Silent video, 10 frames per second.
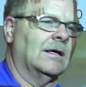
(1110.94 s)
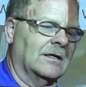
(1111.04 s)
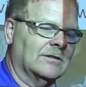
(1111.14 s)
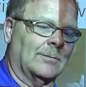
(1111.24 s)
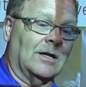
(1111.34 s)

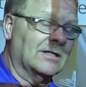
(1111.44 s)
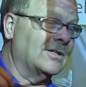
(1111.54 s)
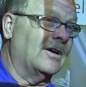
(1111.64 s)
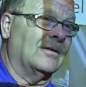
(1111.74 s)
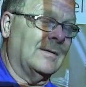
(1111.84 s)
Because
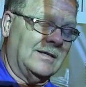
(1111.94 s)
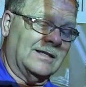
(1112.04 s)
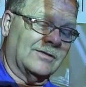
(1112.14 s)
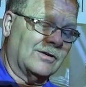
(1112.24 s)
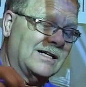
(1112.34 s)

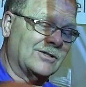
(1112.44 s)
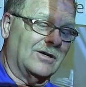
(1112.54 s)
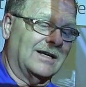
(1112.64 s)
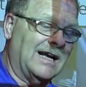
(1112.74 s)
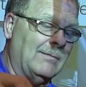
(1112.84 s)
the threads
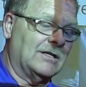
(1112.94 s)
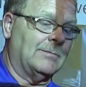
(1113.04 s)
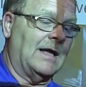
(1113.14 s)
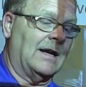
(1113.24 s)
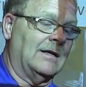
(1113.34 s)
aren't damaged
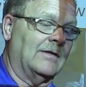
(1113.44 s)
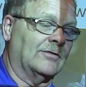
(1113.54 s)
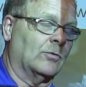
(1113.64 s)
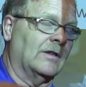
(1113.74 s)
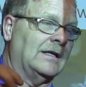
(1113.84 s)
bad enough
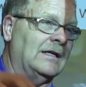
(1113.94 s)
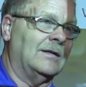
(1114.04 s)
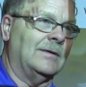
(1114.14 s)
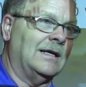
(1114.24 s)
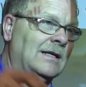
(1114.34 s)
to where they need
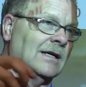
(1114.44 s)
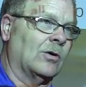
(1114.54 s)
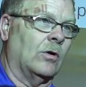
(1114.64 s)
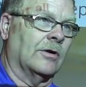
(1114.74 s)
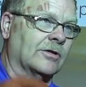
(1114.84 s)
to be
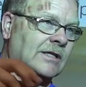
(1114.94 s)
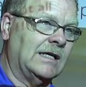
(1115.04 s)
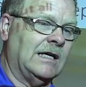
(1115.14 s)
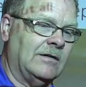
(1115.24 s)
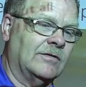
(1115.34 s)
helical or
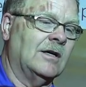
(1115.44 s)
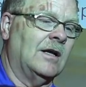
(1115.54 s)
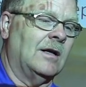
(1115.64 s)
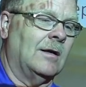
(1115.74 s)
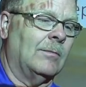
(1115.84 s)
sleeved,
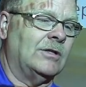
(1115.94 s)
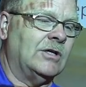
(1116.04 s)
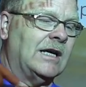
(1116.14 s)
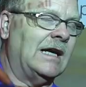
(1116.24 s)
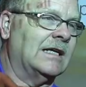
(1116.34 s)
but
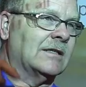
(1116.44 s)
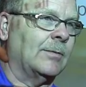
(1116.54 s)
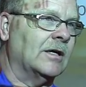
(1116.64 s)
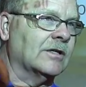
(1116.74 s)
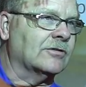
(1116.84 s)
you can't get the
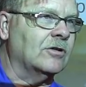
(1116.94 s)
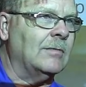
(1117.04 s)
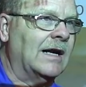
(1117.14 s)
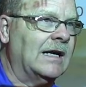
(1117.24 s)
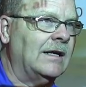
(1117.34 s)
plug to screw
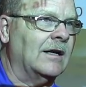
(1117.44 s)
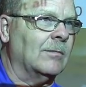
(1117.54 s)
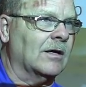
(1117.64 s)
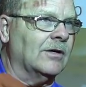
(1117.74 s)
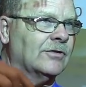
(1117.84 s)
back in there
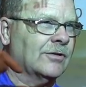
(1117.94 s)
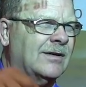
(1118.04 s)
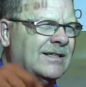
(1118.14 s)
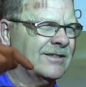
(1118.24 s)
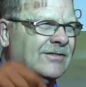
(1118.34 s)
because the
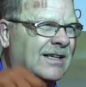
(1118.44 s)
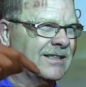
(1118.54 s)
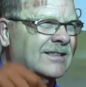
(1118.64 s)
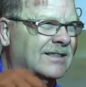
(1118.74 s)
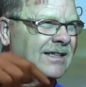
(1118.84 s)
threads have got
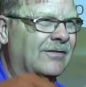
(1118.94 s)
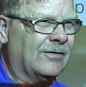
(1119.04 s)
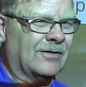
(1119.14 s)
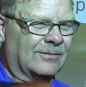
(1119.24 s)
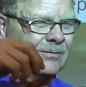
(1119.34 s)
just enough
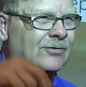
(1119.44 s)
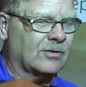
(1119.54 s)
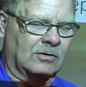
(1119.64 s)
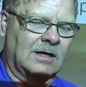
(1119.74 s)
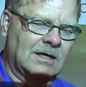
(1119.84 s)
of a
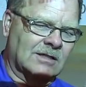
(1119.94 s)
screw.